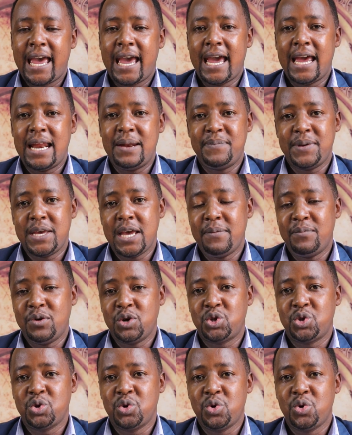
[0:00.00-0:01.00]
and be able
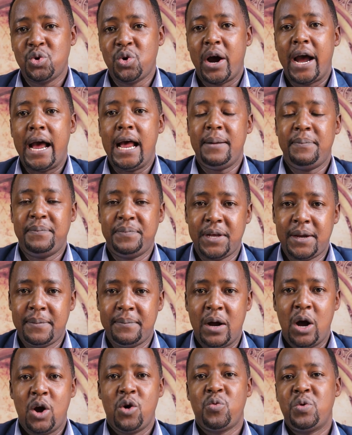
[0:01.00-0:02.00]
to help
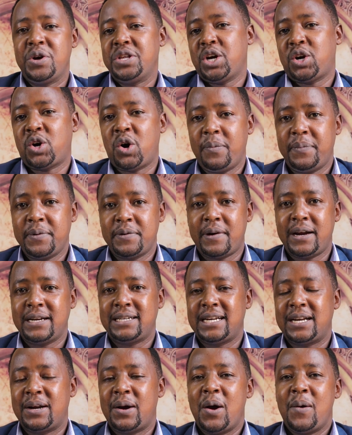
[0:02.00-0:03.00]
them with the
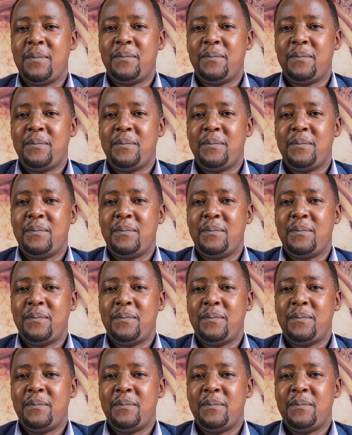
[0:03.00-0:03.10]
copywriting.